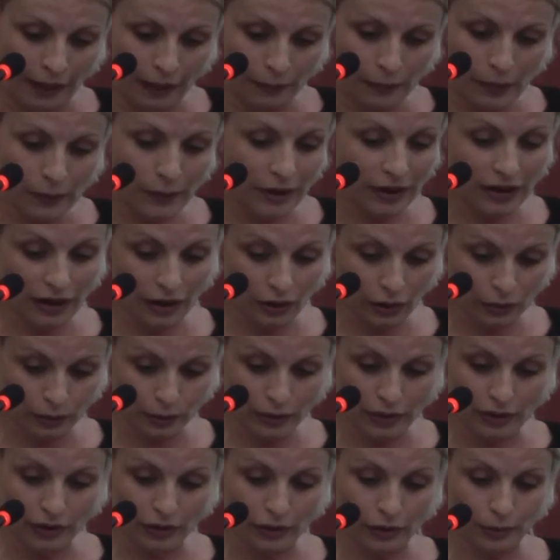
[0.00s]
We work a lot
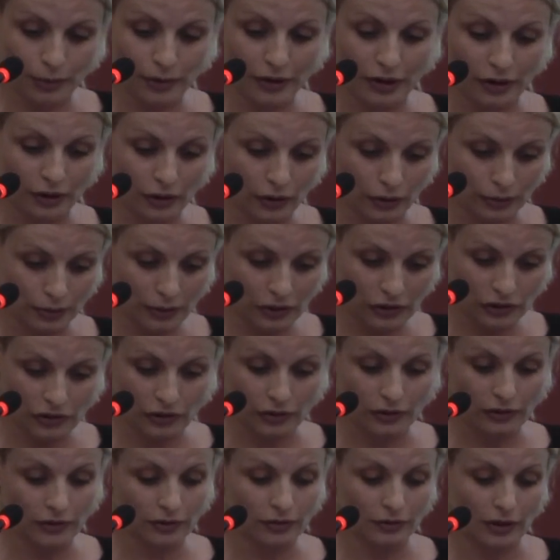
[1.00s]
with the European
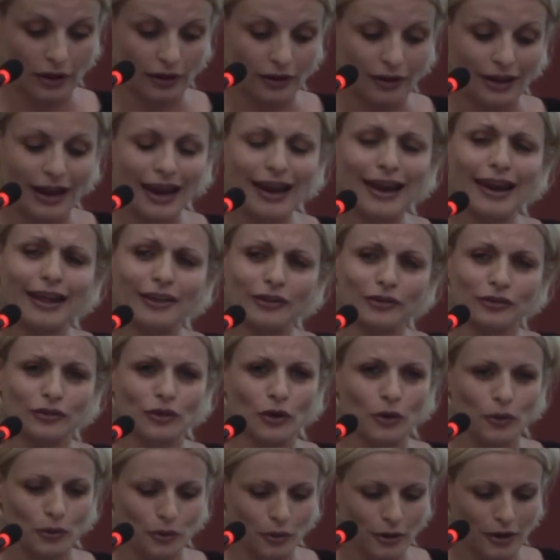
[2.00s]
Commission, less
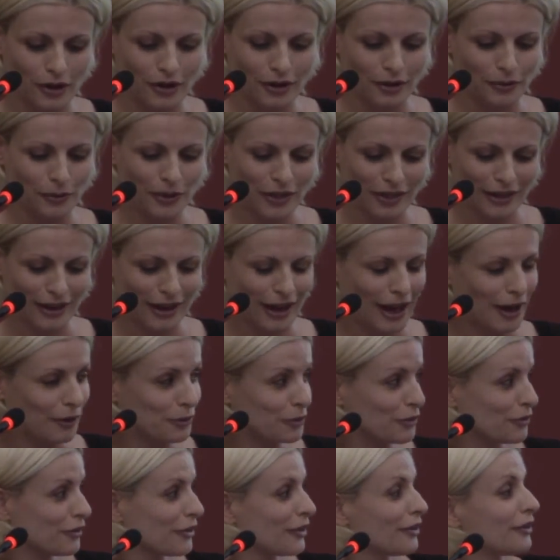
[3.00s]
so with the
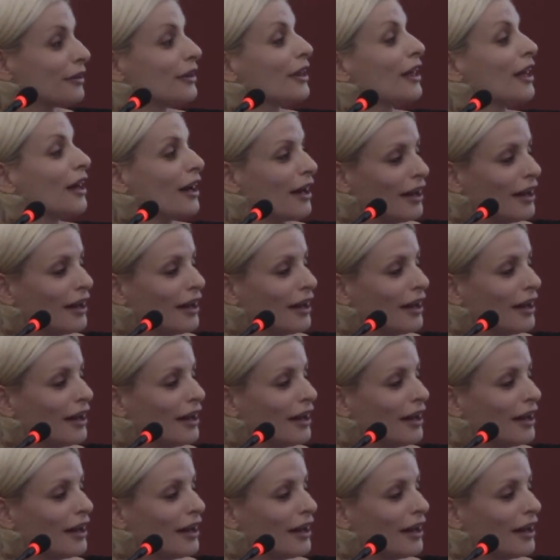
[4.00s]
Council.